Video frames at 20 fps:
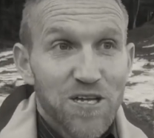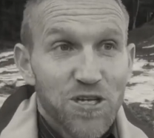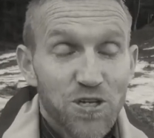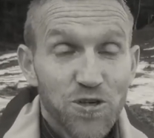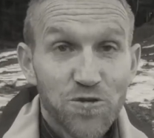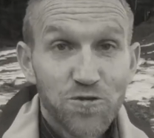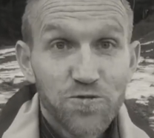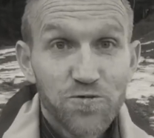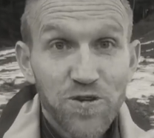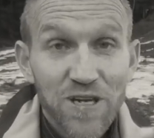
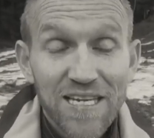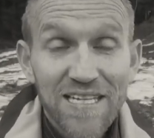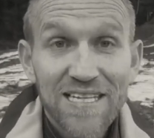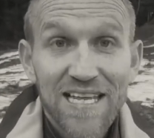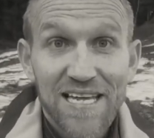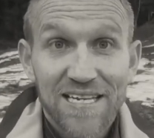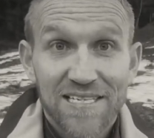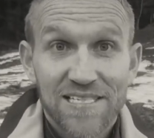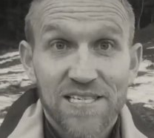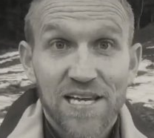you feed
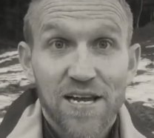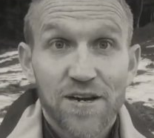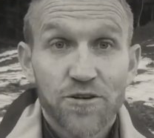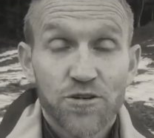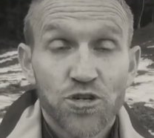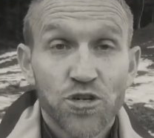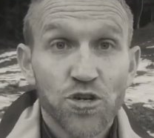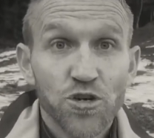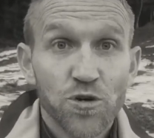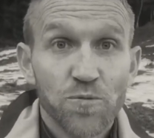that desire
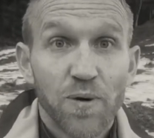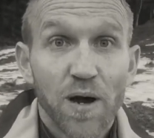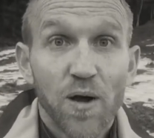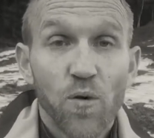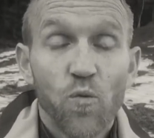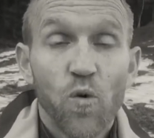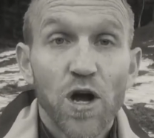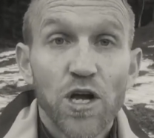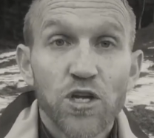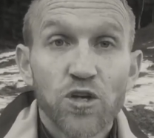too by
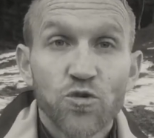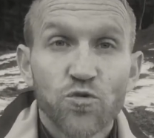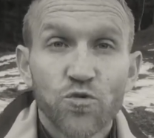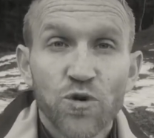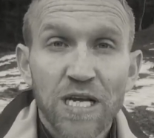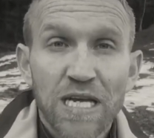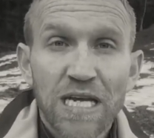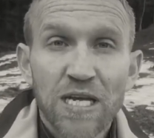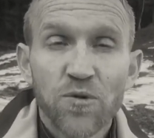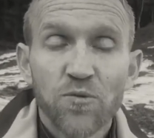what you
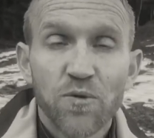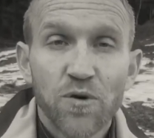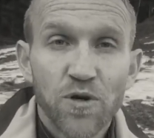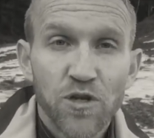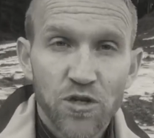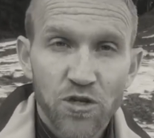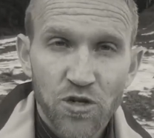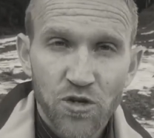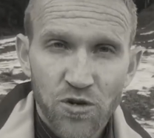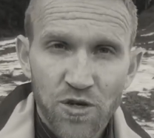read,
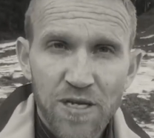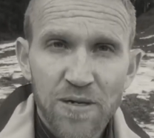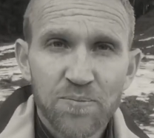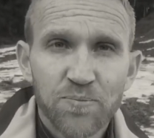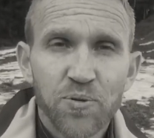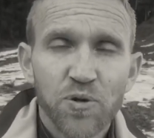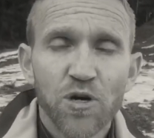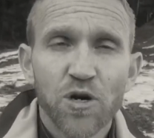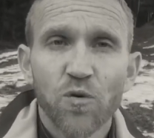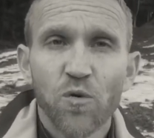your
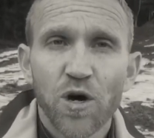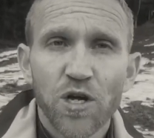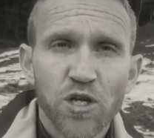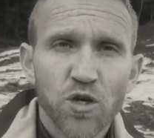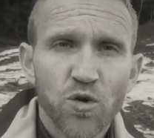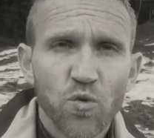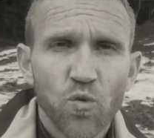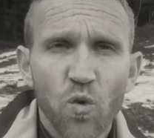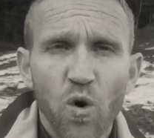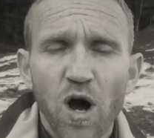input, what
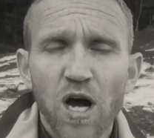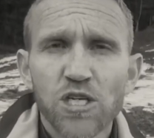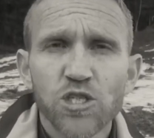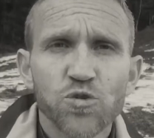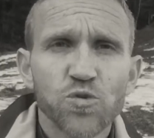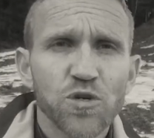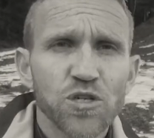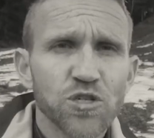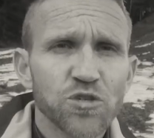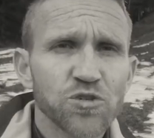you
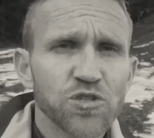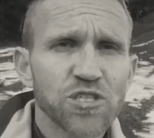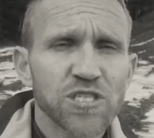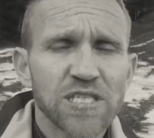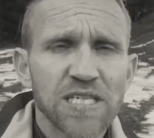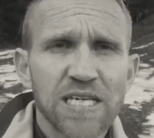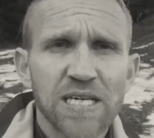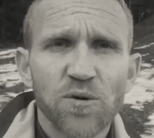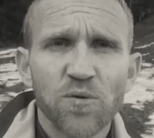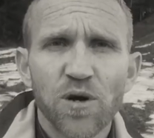watch, what you
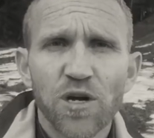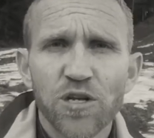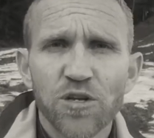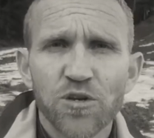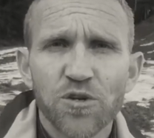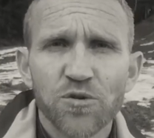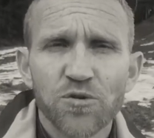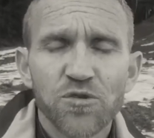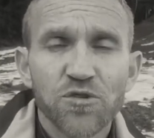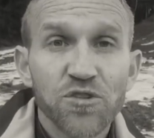see, what
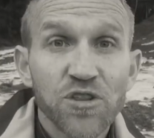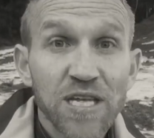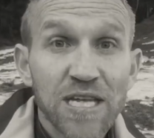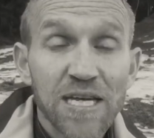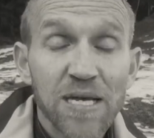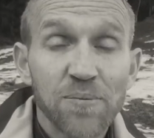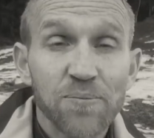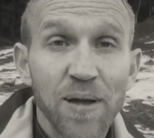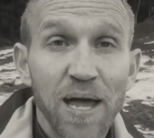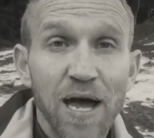you
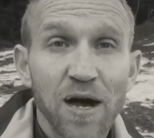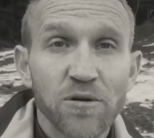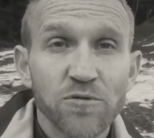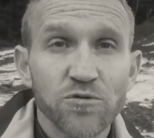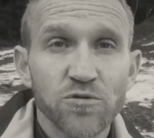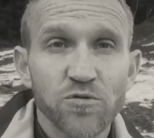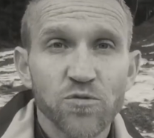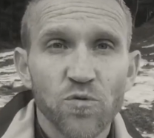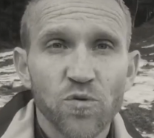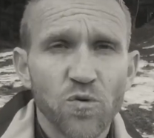think
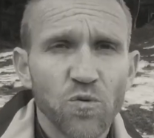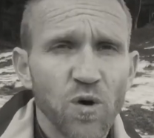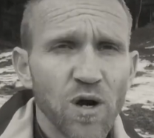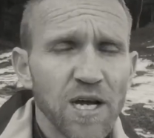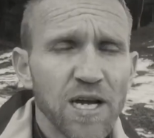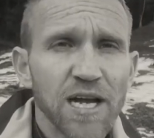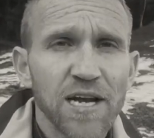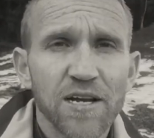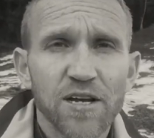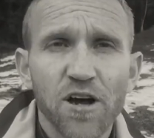about,
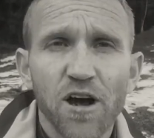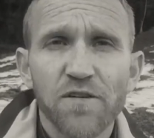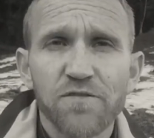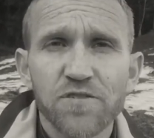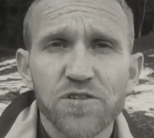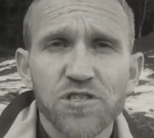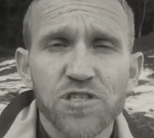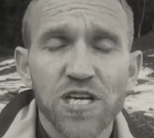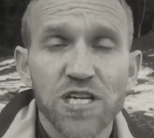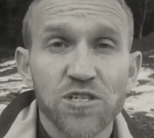what kind of
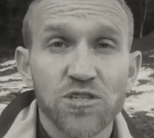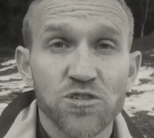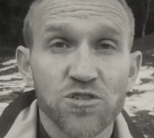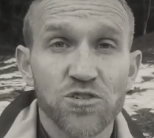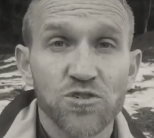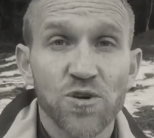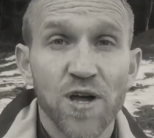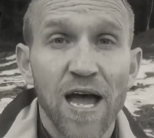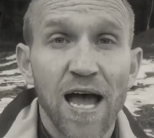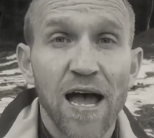
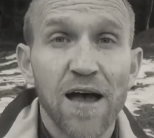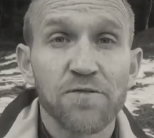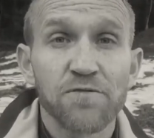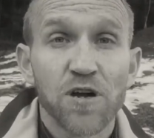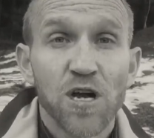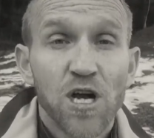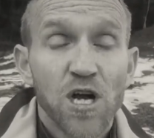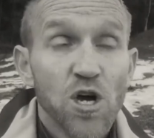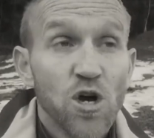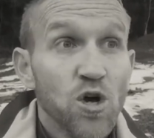conversations you have,
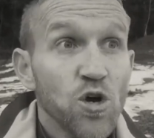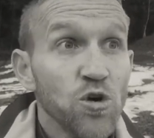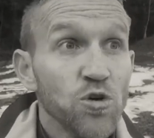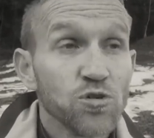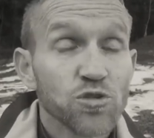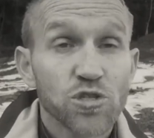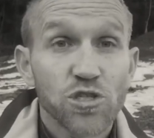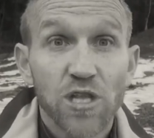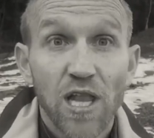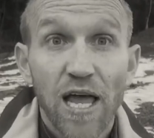
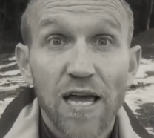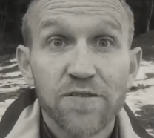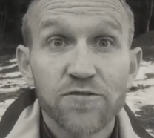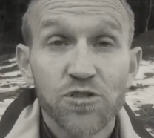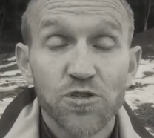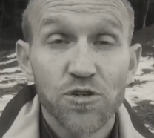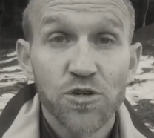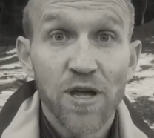whose lives are